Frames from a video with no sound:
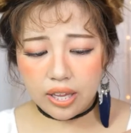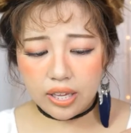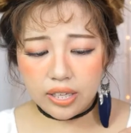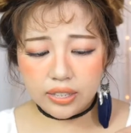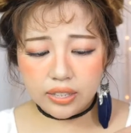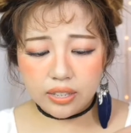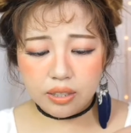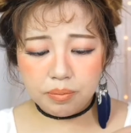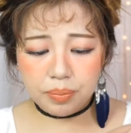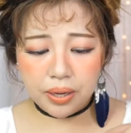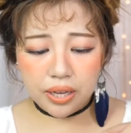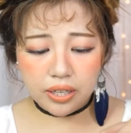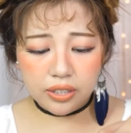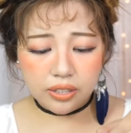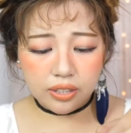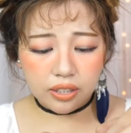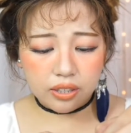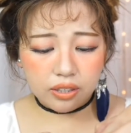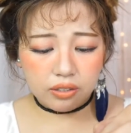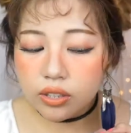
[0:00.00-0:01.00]
Easy
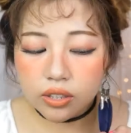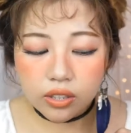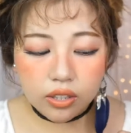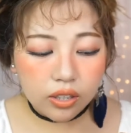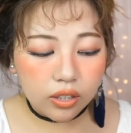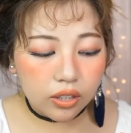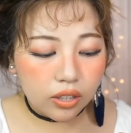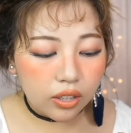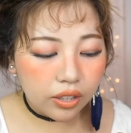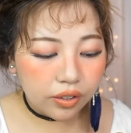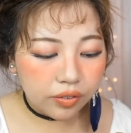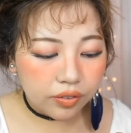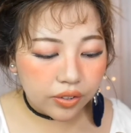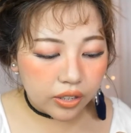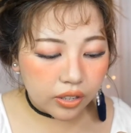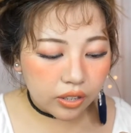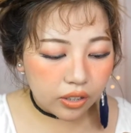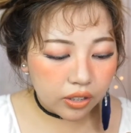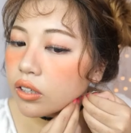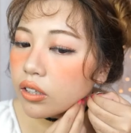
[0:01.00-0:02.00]
peasy. Gonna lift
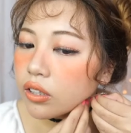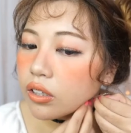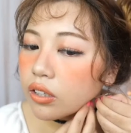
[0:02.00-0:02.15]
it.